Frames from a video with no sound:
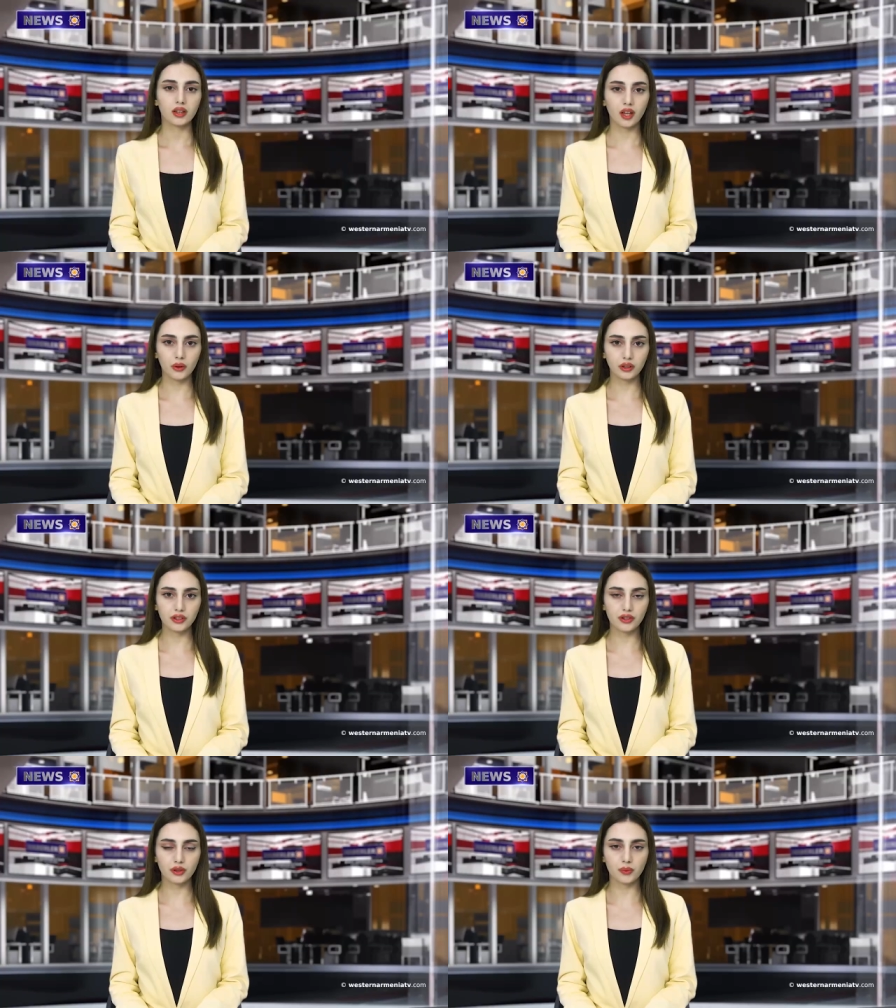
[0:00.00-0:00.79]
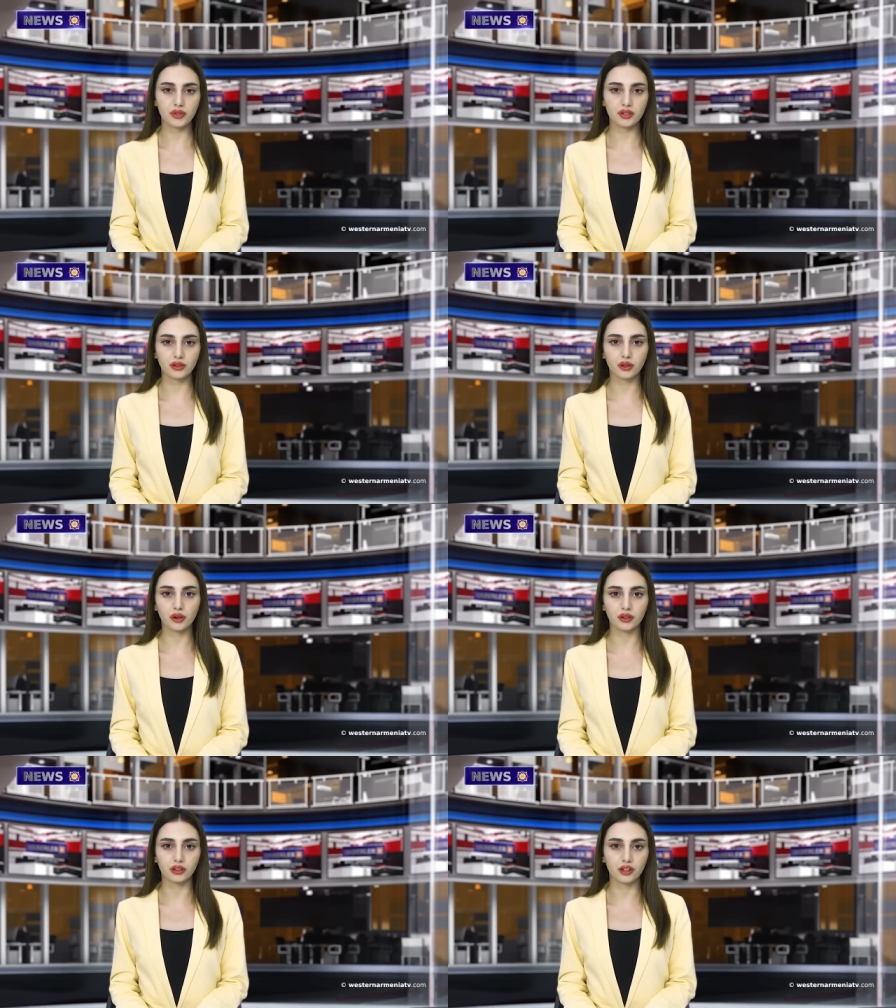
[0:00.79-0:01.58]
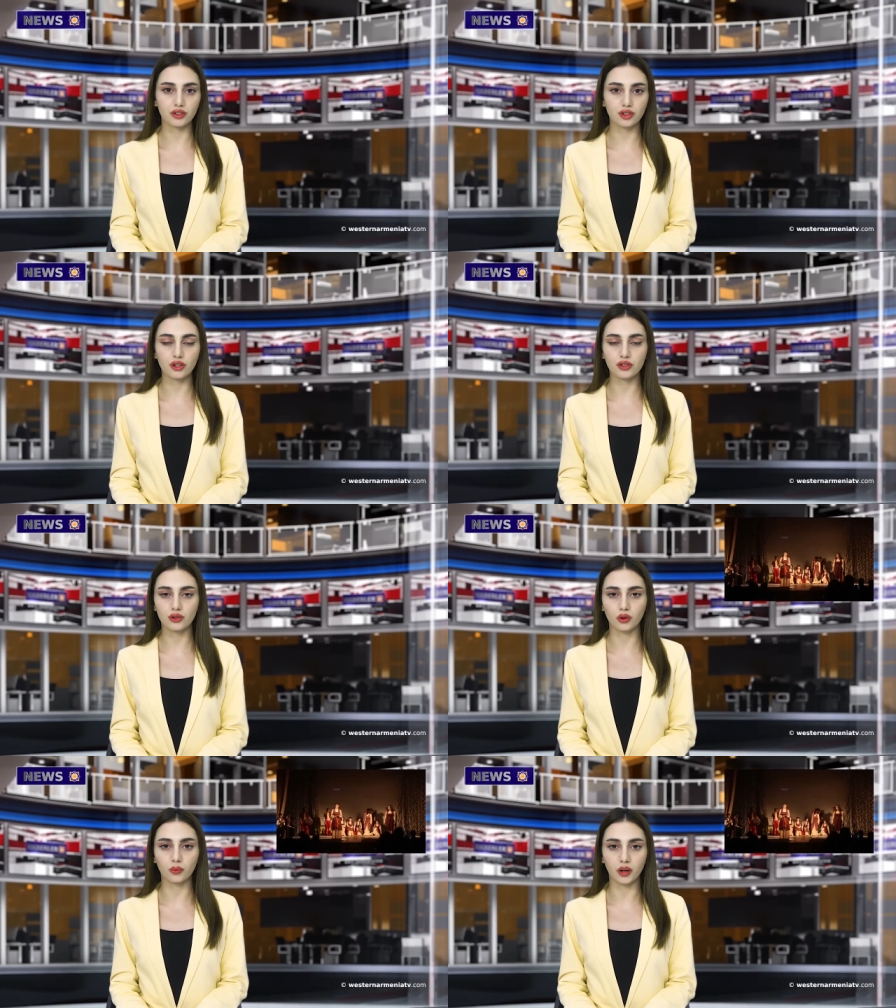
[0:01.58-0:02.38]
Now let us represent to your attention a
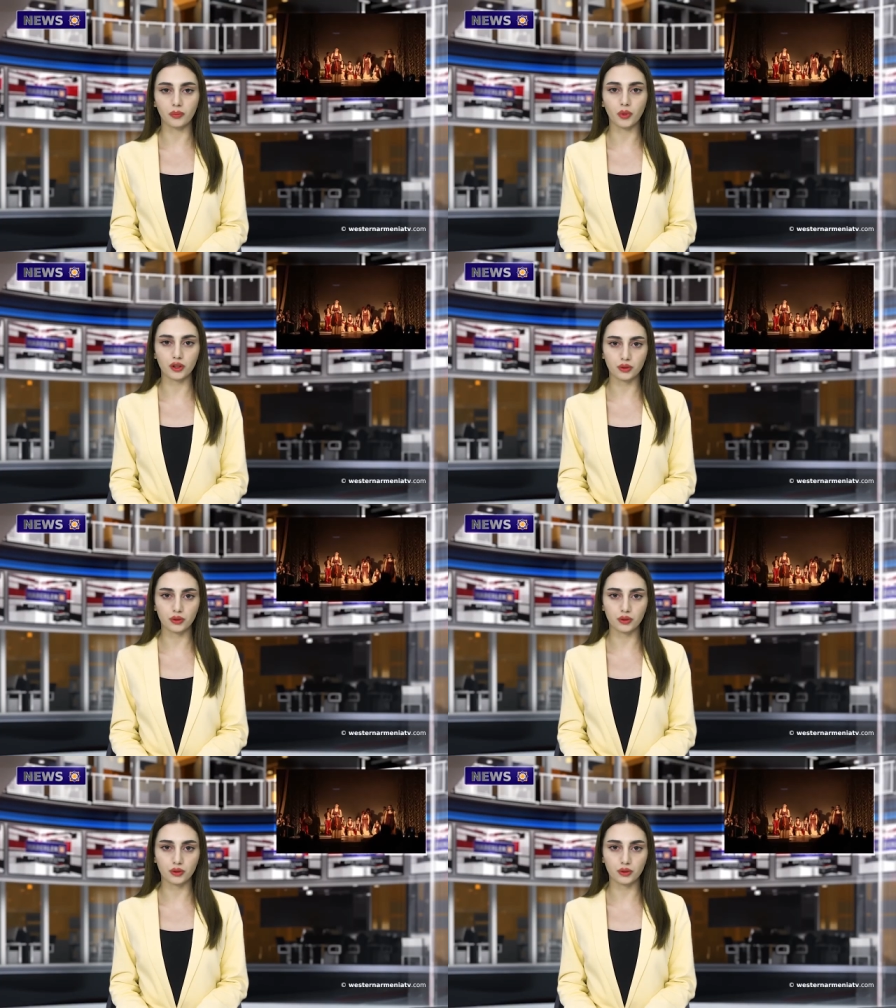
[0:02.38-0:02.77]
song by Ma